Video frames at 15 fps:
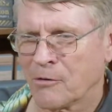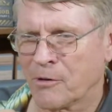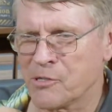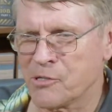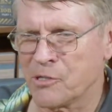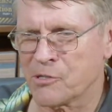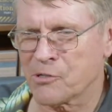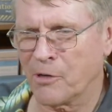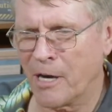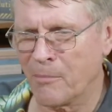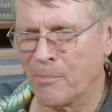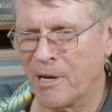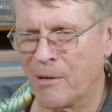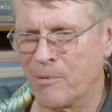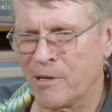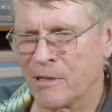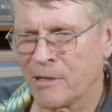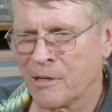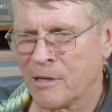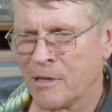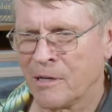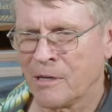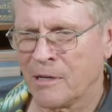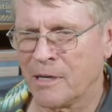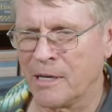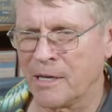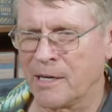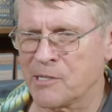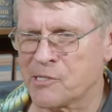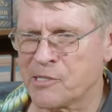Creation is crybaby.
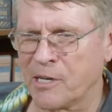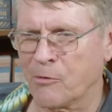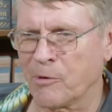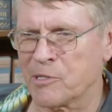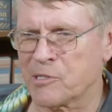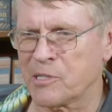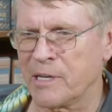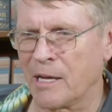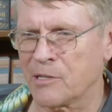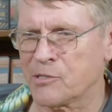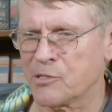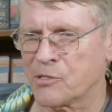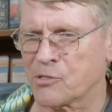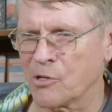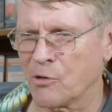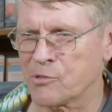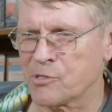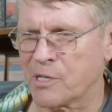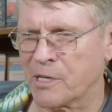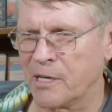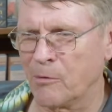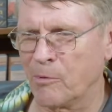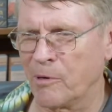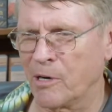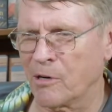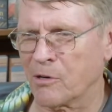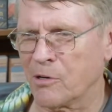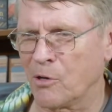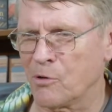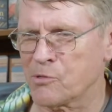DNA sequence analysis shows the kiwi
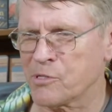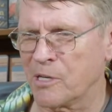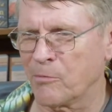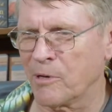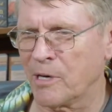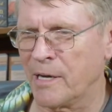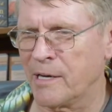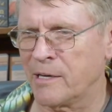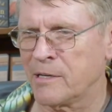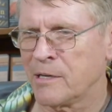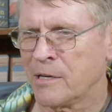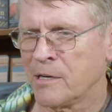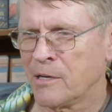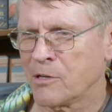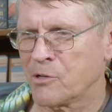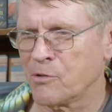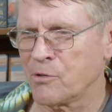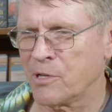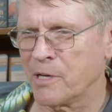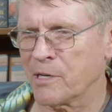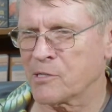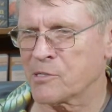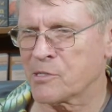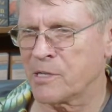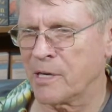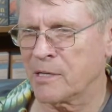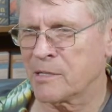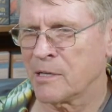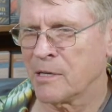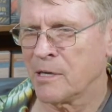are closely related to the
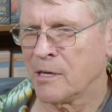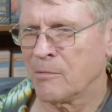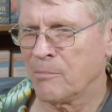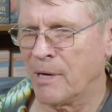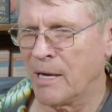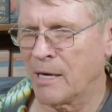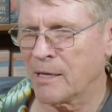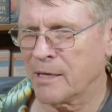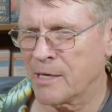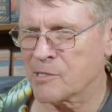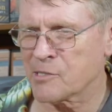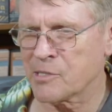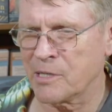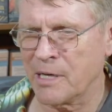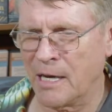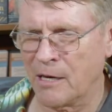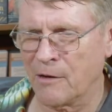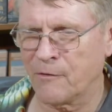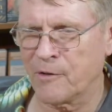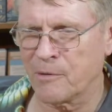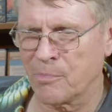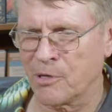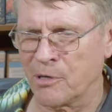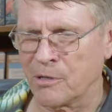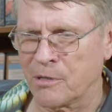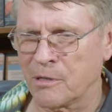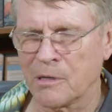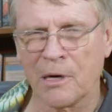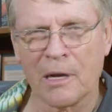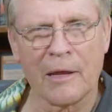extinct Malagasy elephant bird.
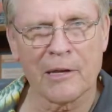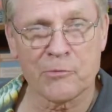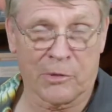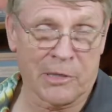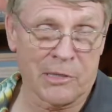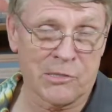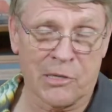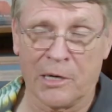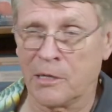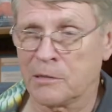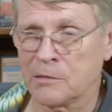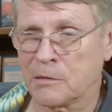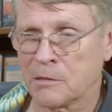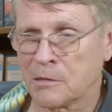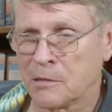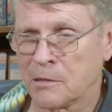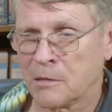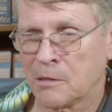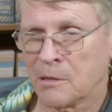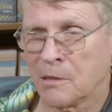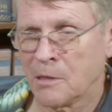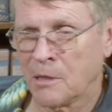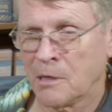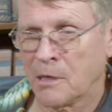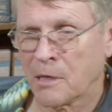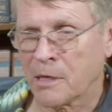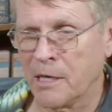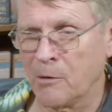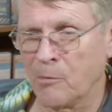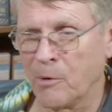That's what they said.
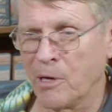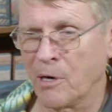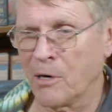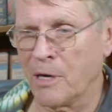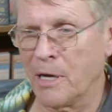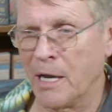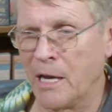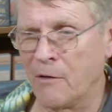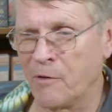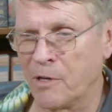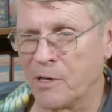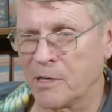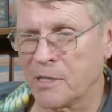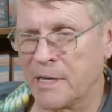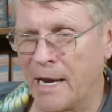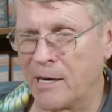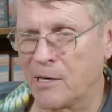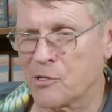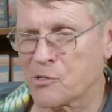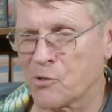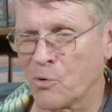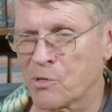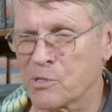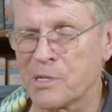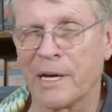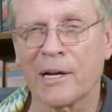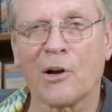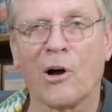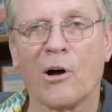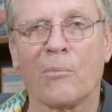Kiwi are avian dinosaurs
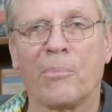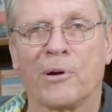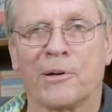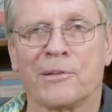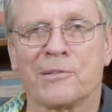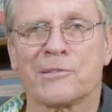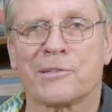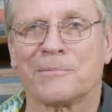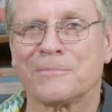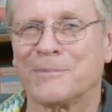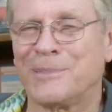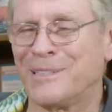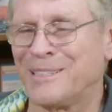like all birds.